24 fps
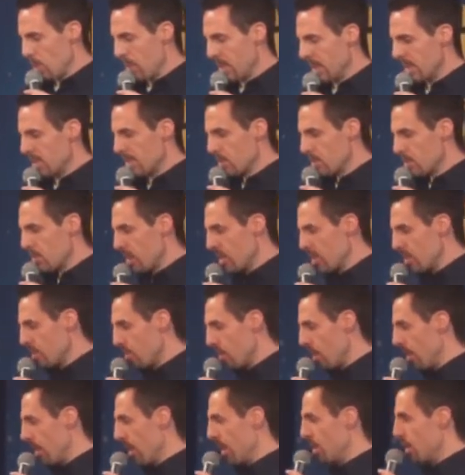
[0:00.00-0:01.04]
we get to the
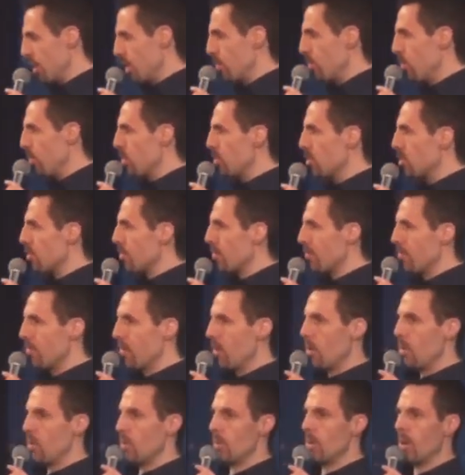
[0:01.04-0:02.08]
restaurant, and she puts her
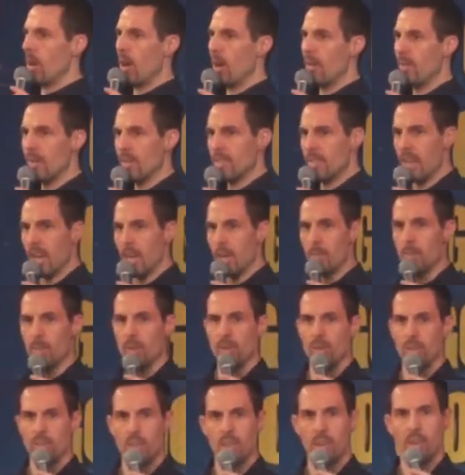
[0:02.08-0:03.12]
phone on the
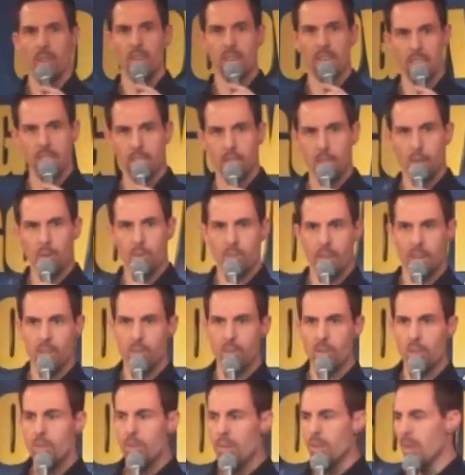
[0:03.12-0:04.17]
table, you know, like it's a
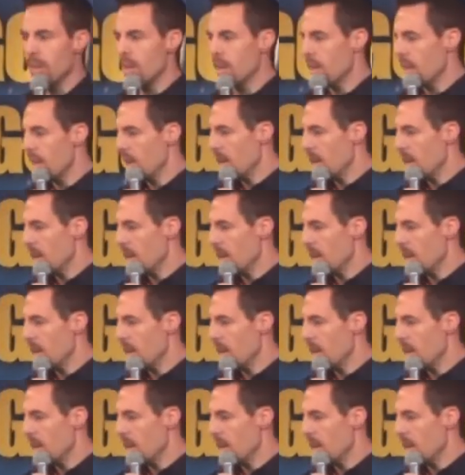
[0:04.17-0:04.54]
utensil.